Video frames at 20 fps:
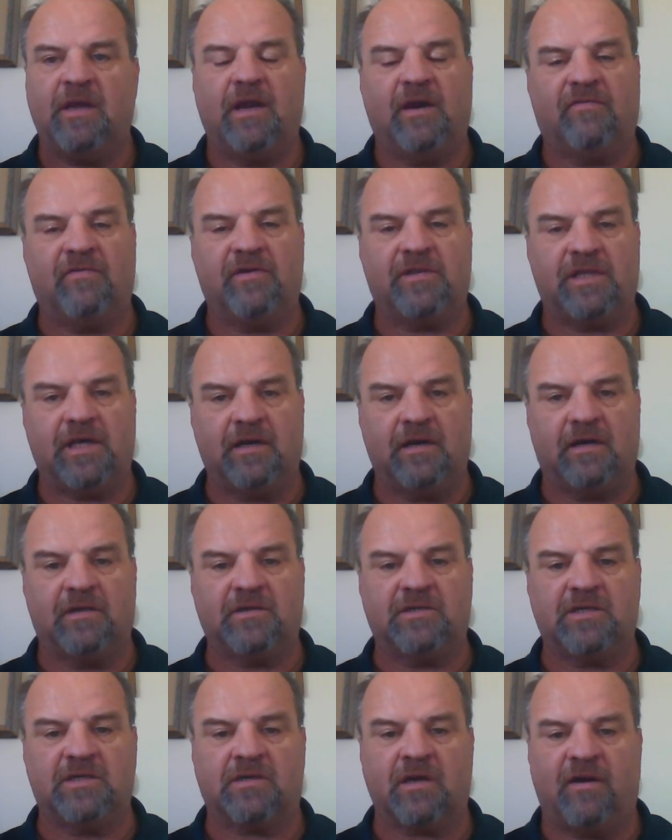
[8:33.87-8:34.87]
Everything
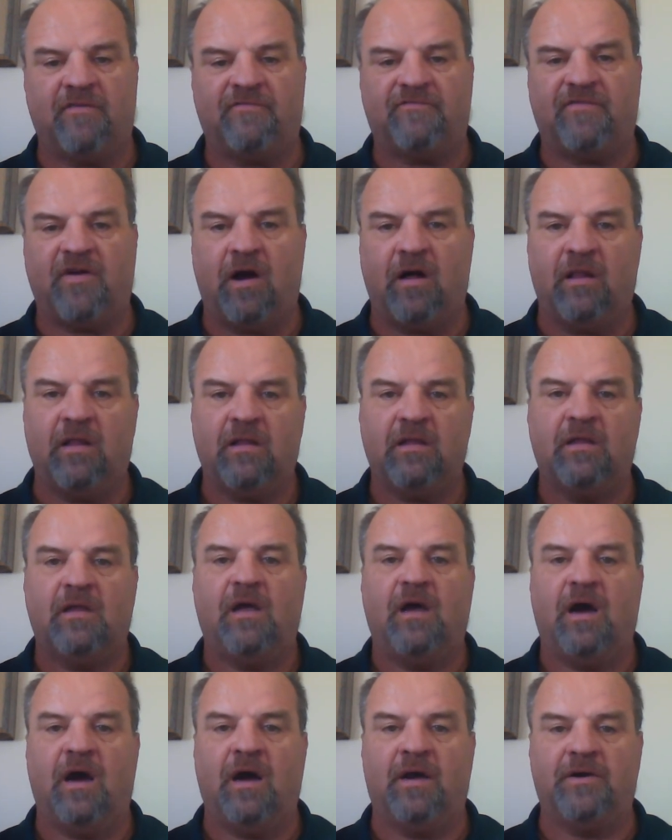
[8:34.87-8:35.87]
else is going to fall
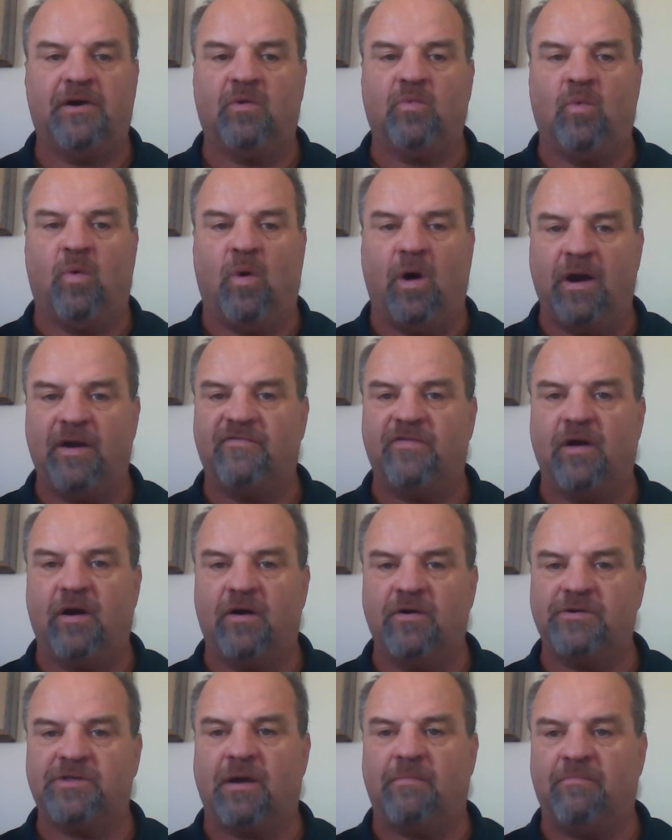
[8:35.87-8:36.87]
under one of
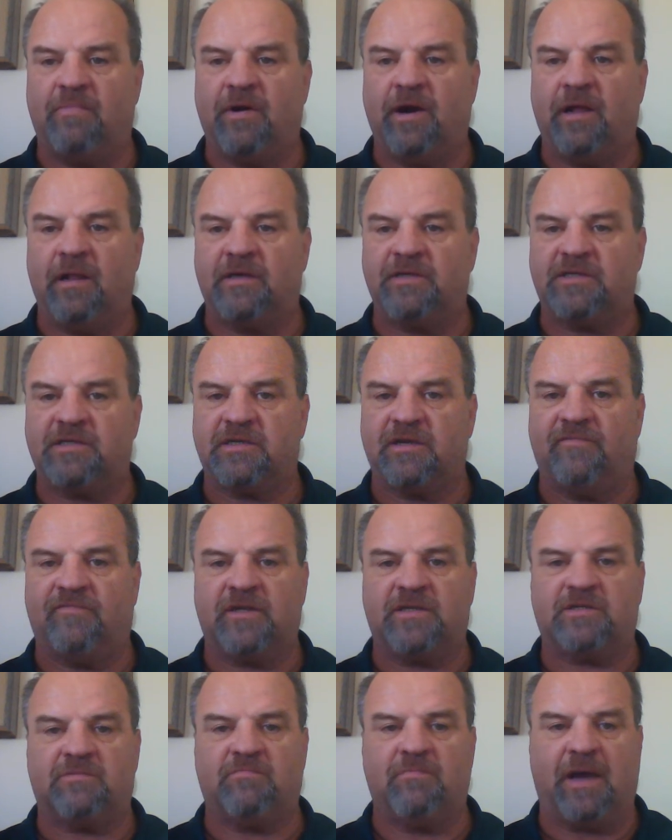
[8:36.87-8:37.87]
those umbrellas if
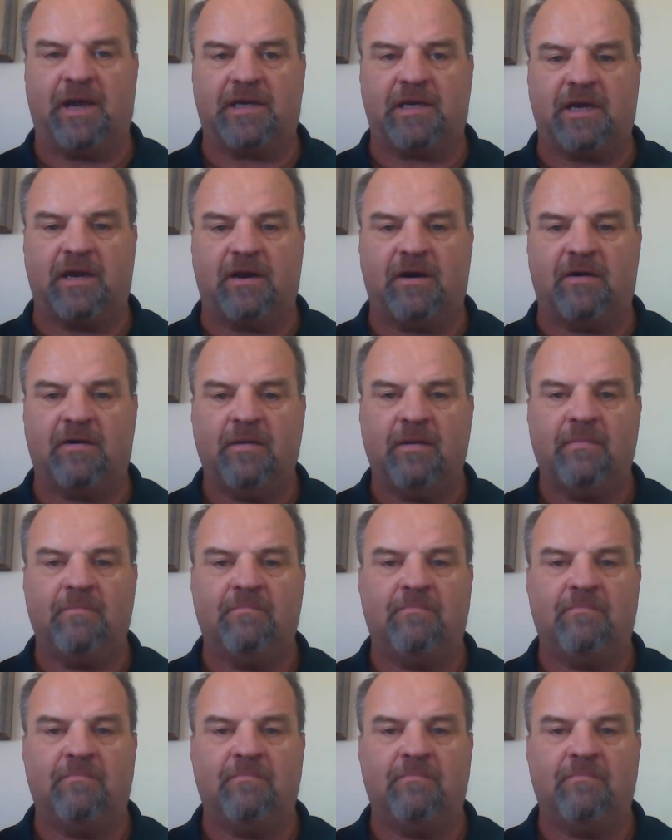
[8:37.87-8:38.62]
it's Medicare.